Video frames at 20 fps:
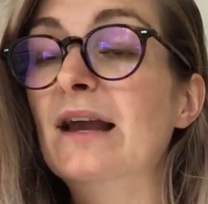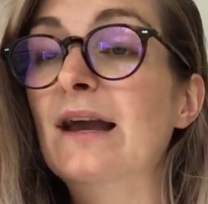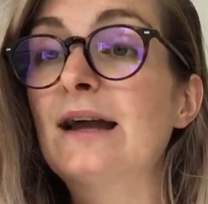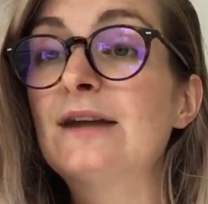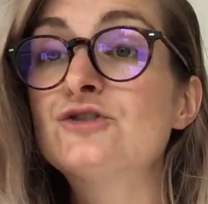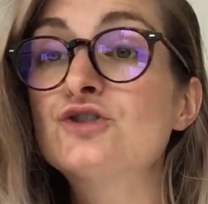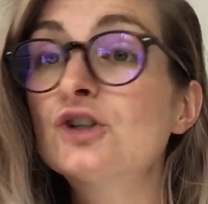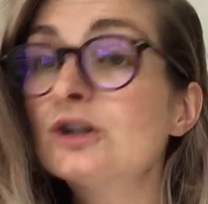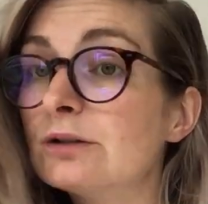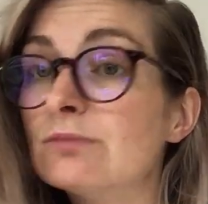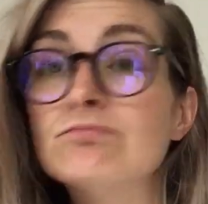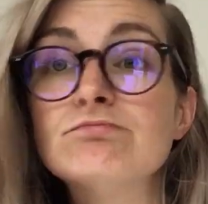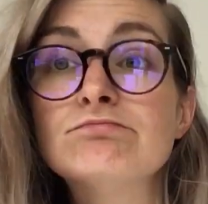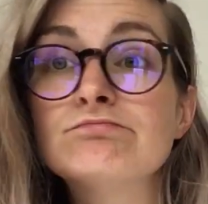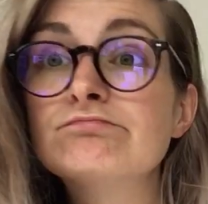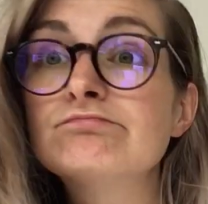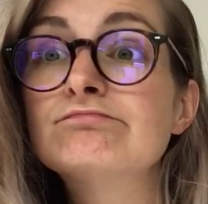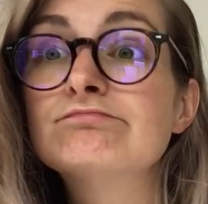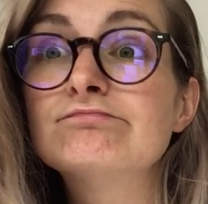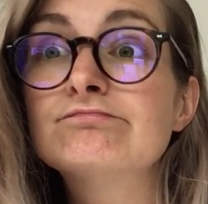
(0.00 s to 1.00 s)
Enjoy.
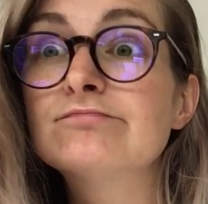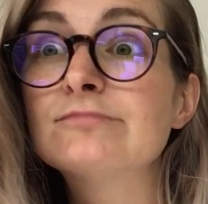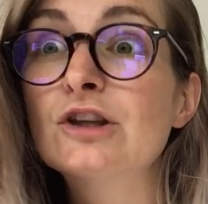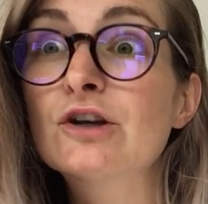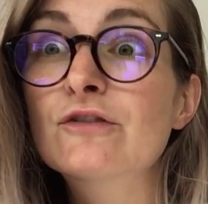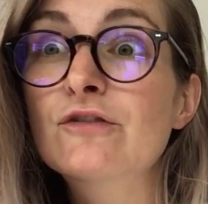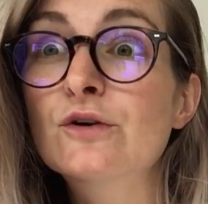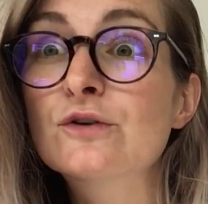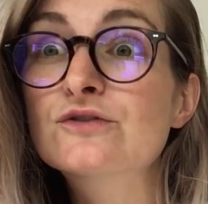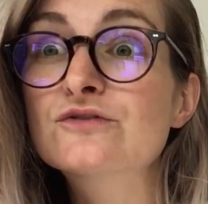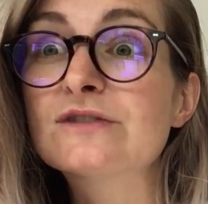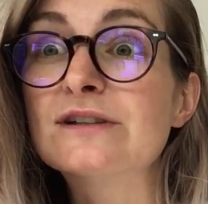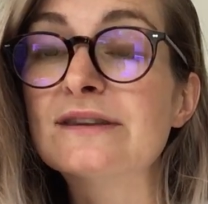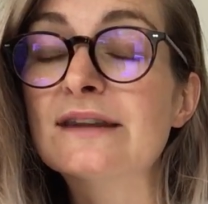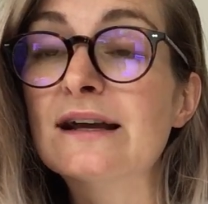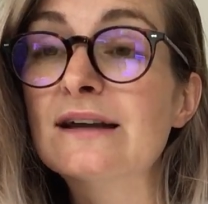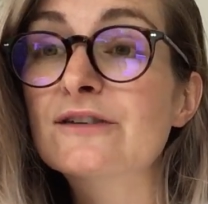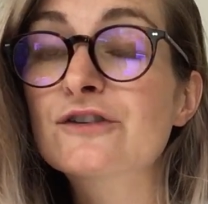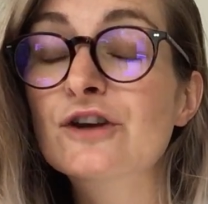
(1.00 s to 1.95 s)
Look forward to reading that.